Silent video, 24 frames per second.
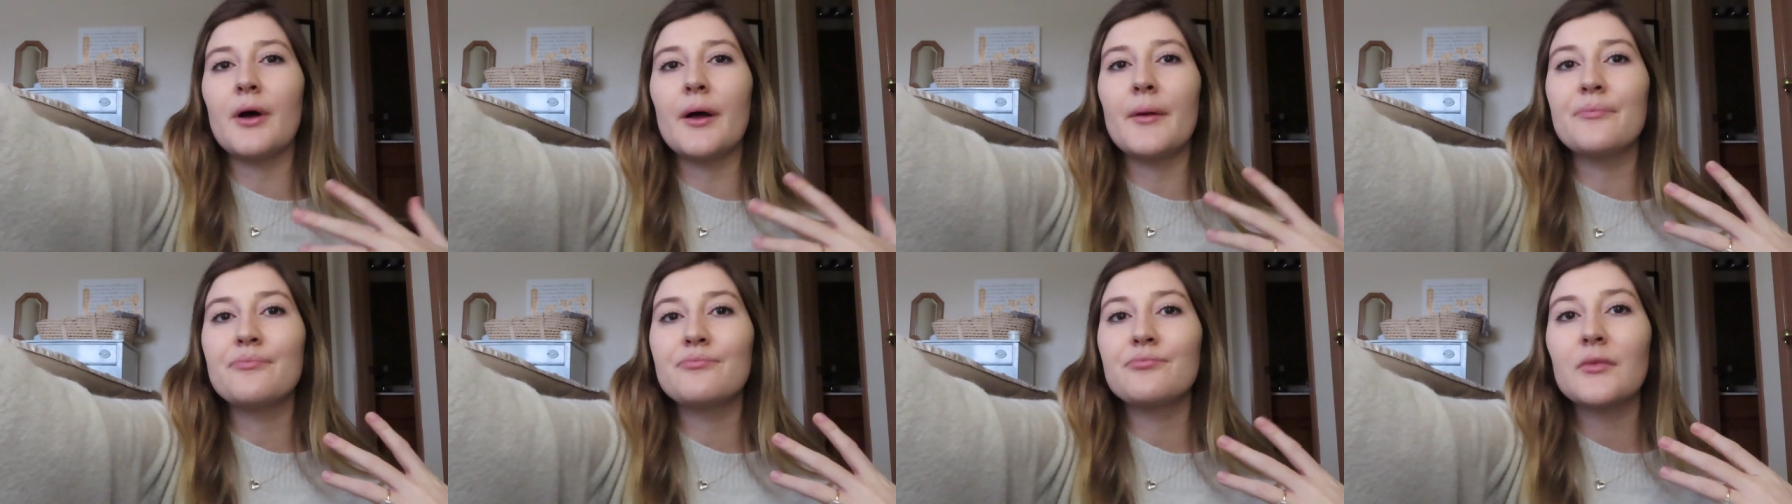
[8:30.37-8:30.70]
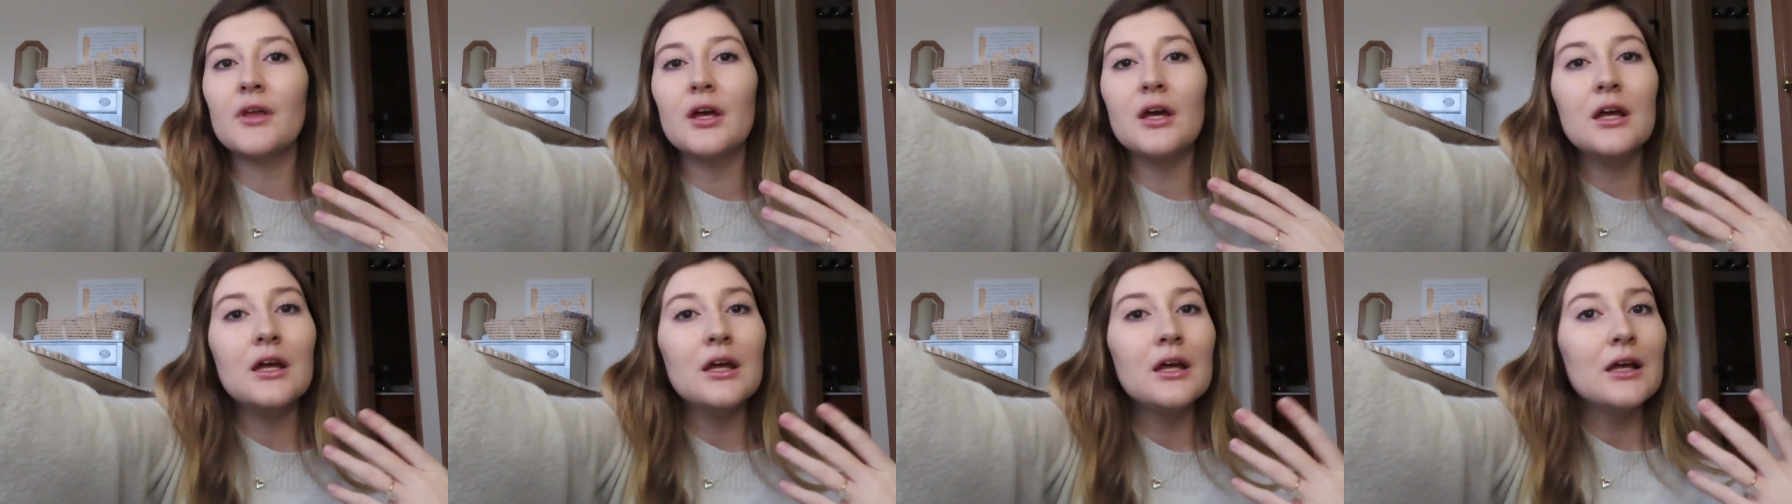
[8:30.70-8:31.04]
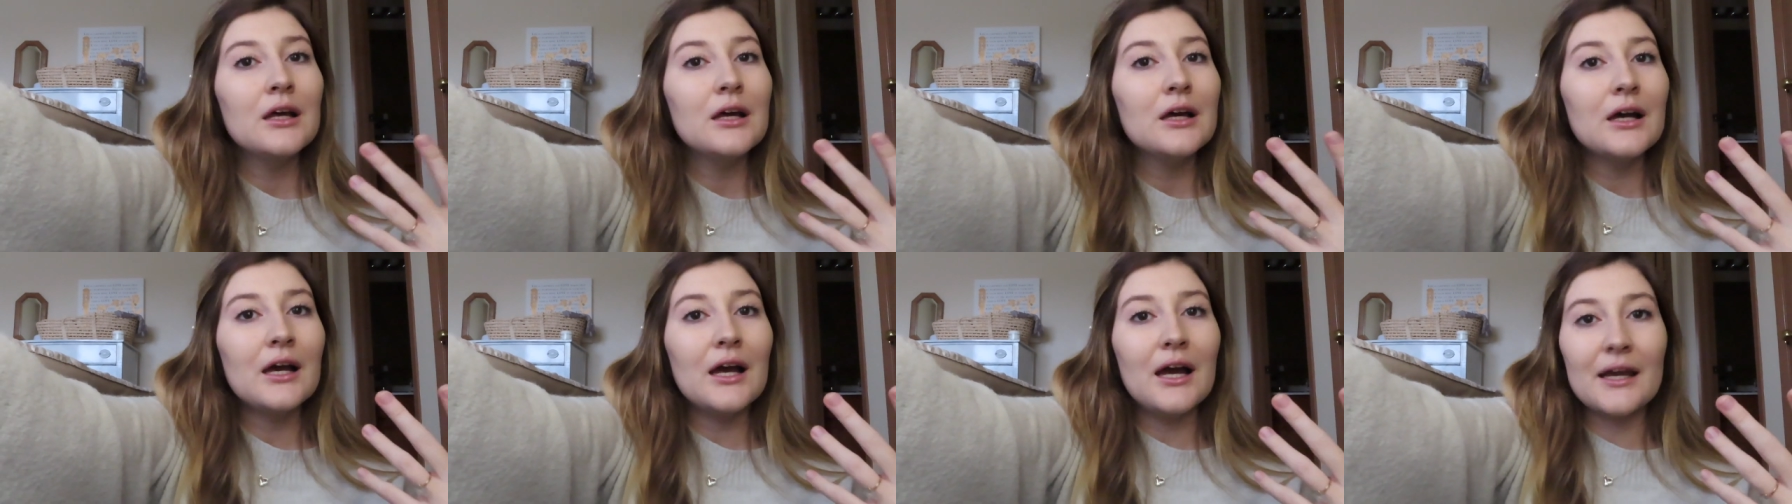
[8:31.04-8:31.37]
but
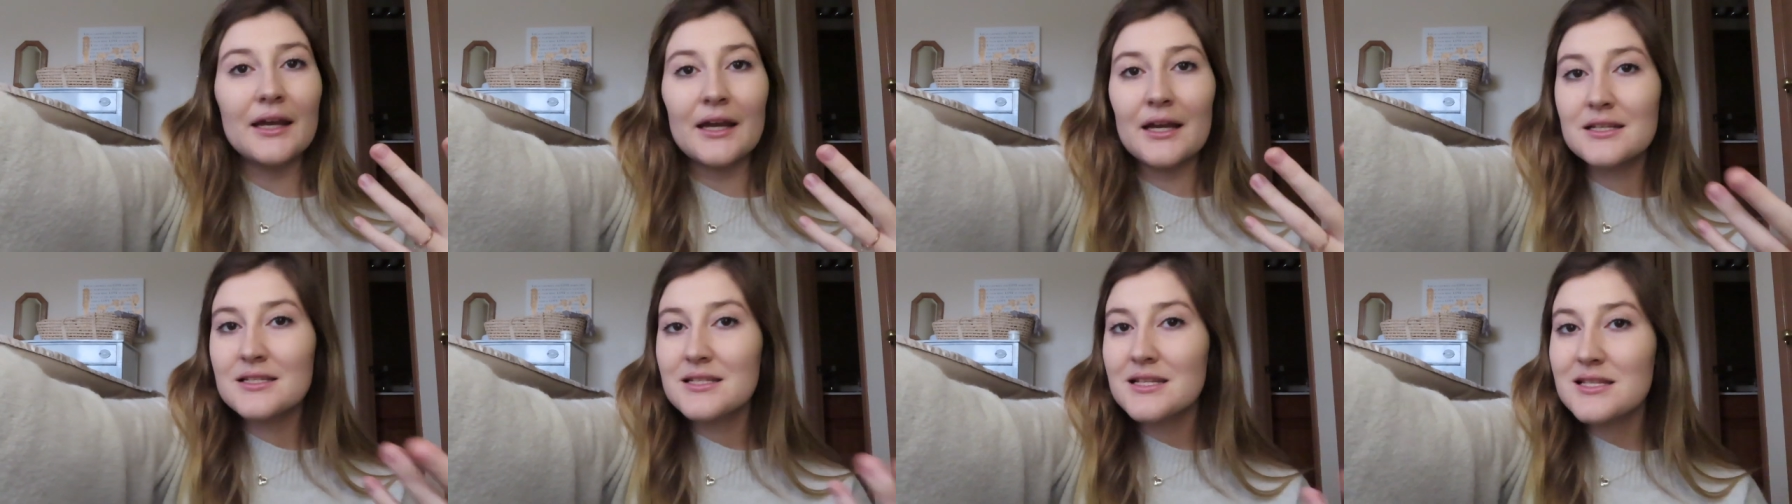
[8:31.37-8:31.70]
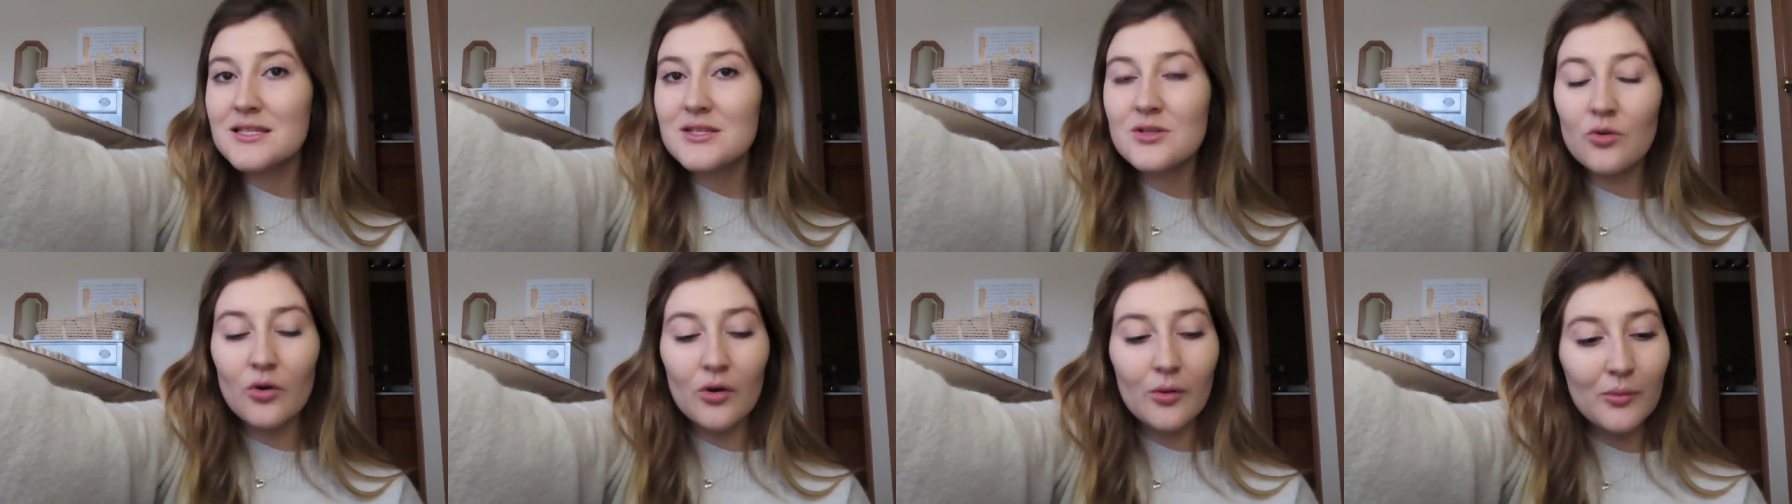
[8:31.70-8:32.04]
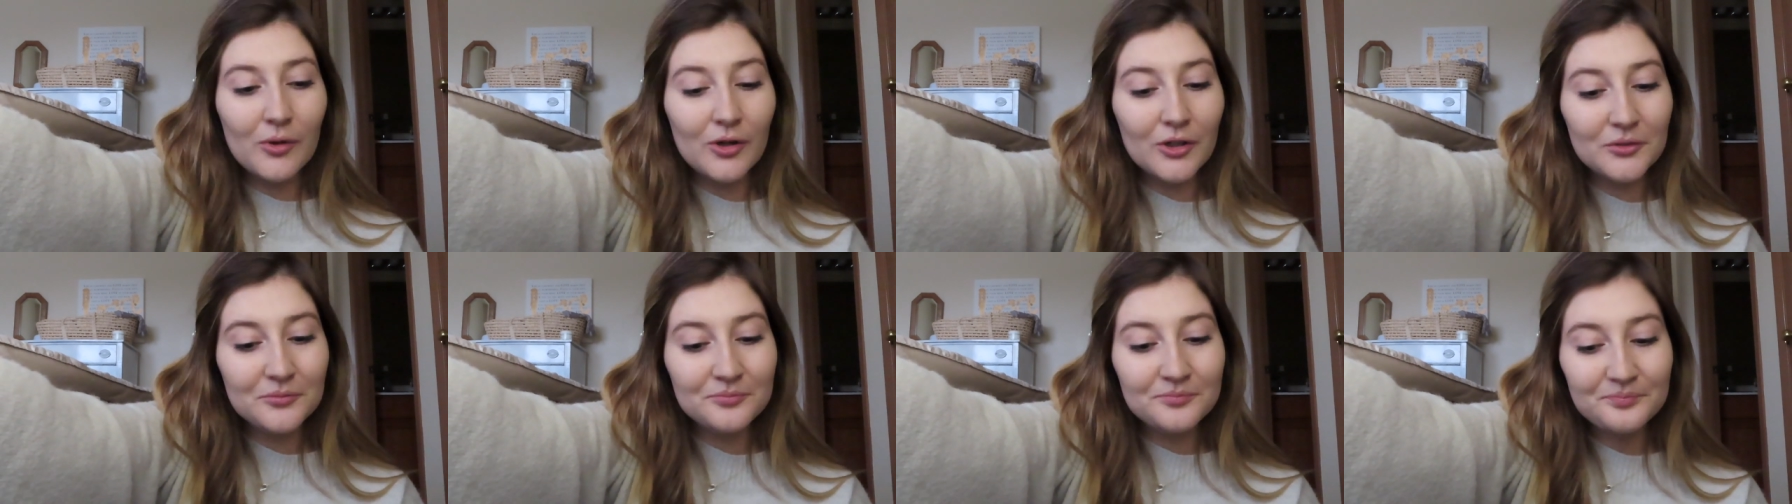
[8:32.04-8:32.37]
I guess it's
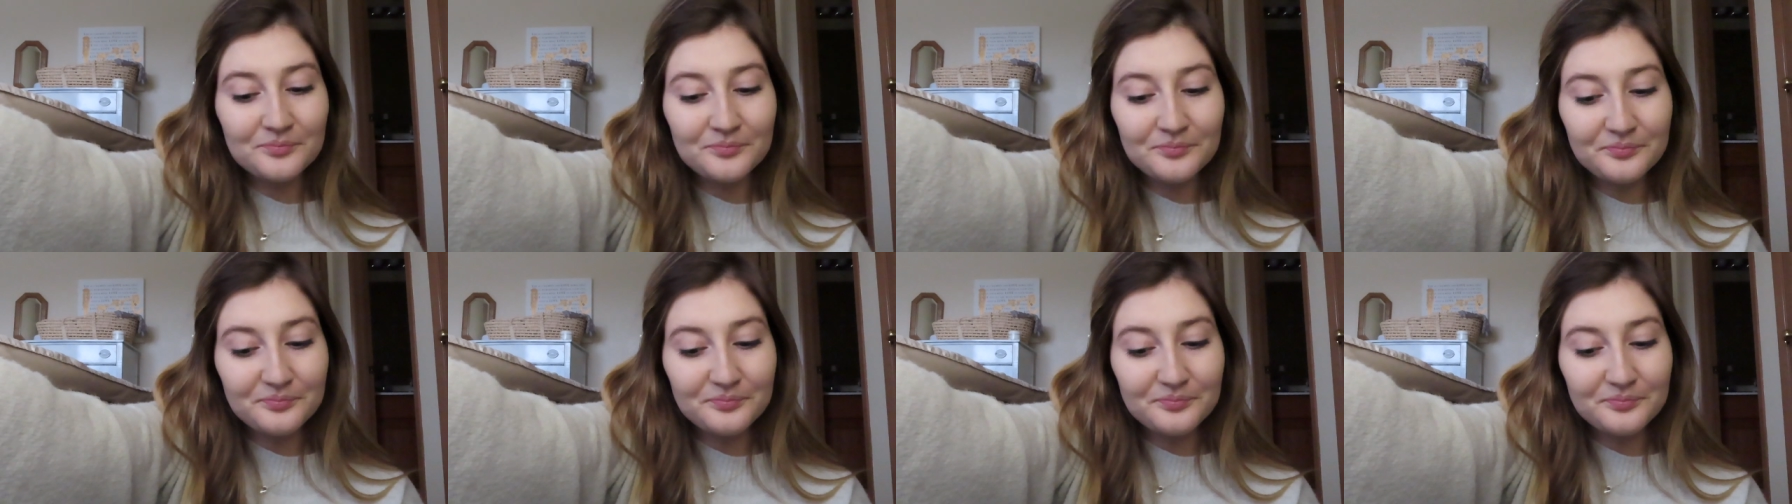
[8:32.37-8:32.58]
normal